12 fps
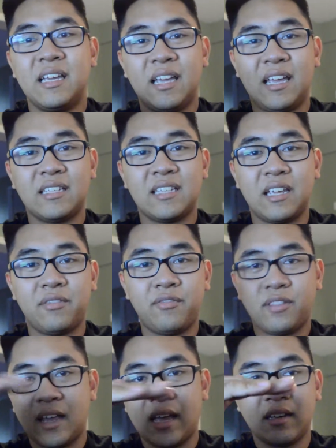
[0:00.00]
It's a
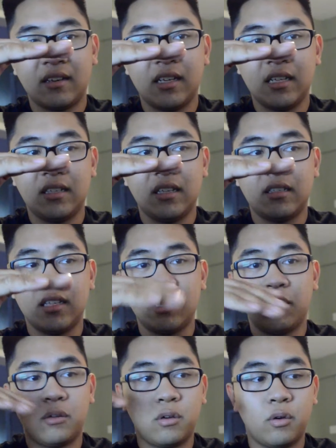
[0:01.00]
flat DC
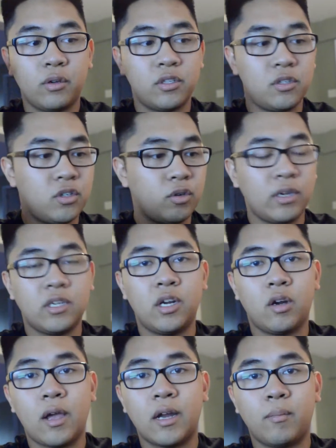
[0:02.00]
signal going straight to
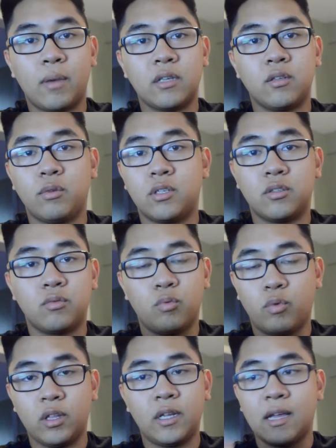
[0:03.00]
your atomizer, which is
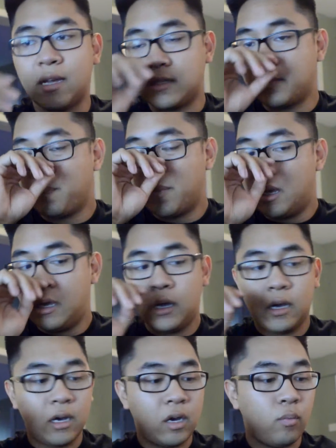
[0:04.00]
really nice.
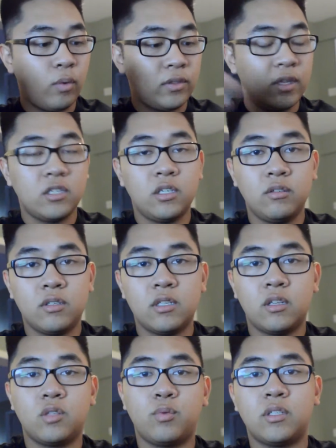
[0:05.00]
What this uses
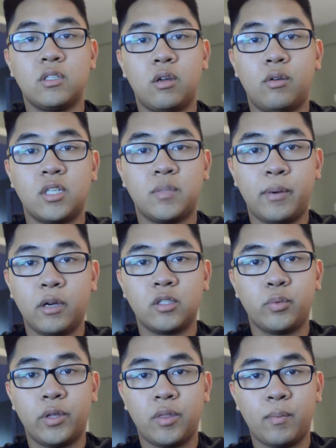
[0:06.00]
is what's known as
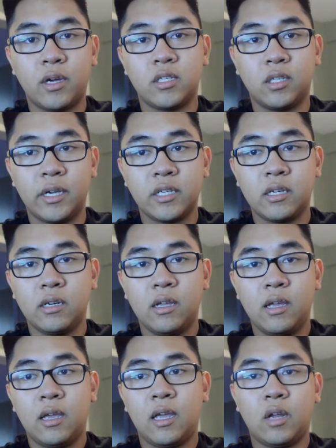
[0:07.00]
pulse width modulation,
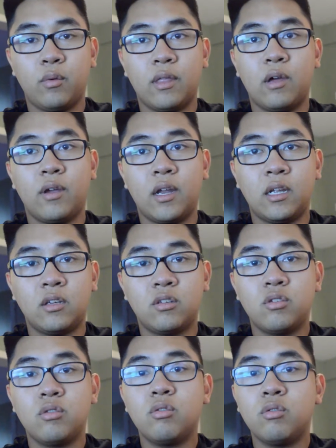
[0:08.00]
and without getting
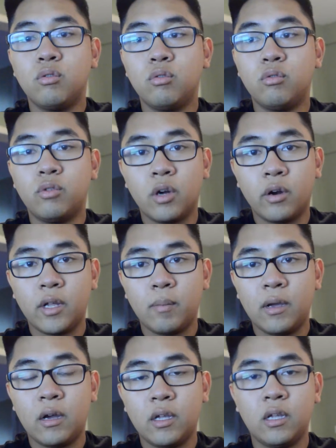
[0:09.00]
too nerdy
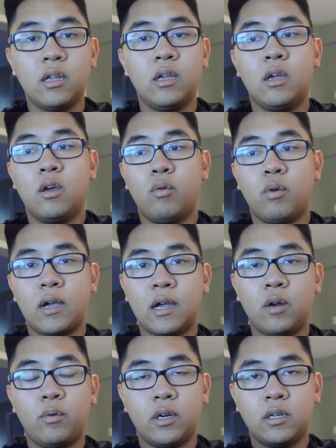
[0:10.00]
about it, what
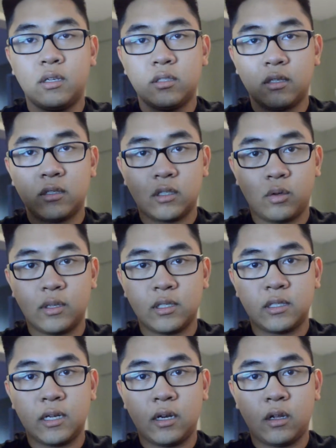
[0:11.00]
it does is, so
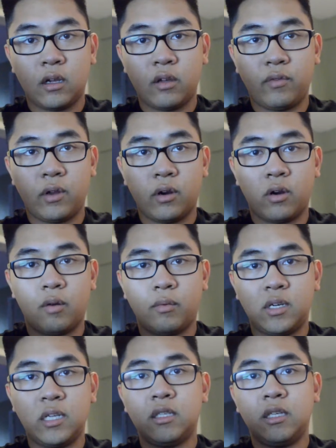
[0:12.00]
instead of your
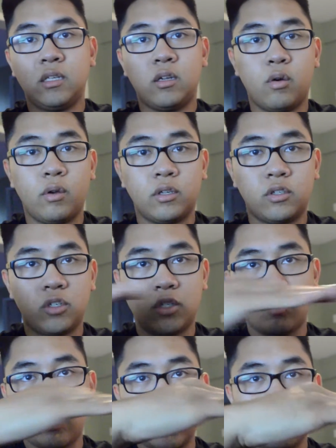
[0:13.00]
DC going
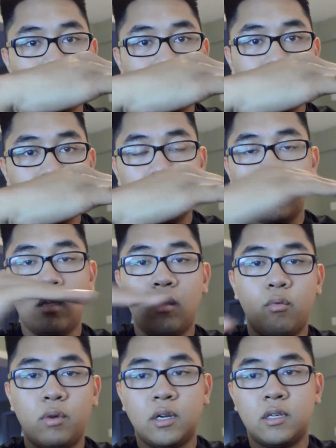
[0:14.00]
straight,
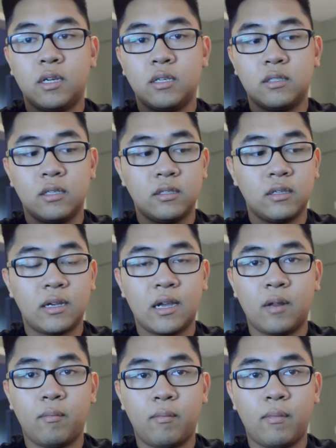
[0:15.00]
what it does is it
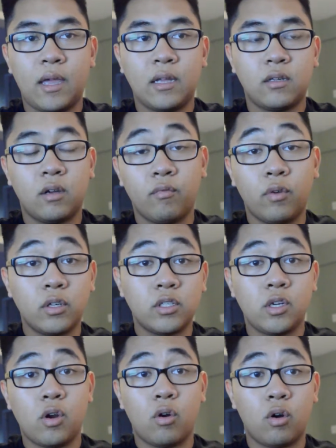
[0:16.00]
kind of converts
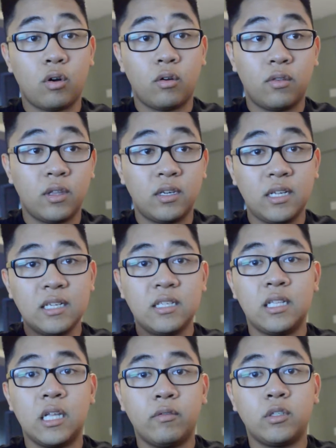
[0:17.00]
the
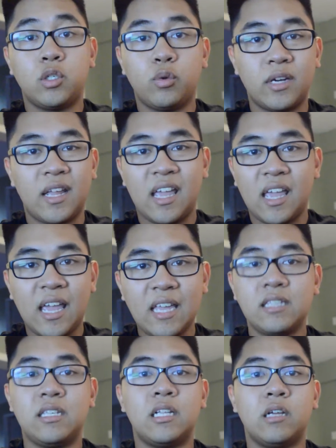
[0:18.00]
DC level to an
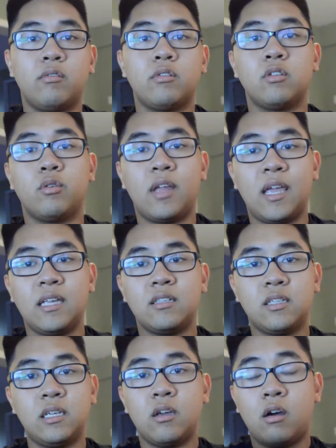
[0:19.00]
AC level. So an
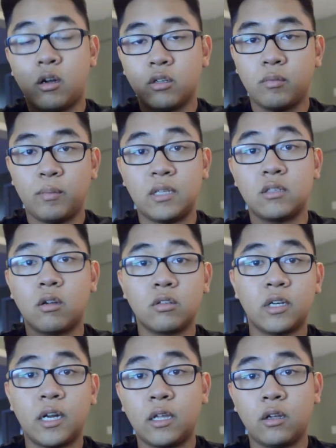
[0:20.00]
AC means
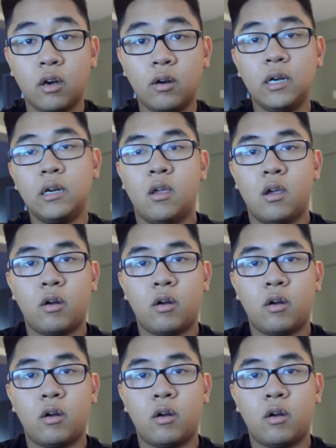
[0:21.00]
alternating current.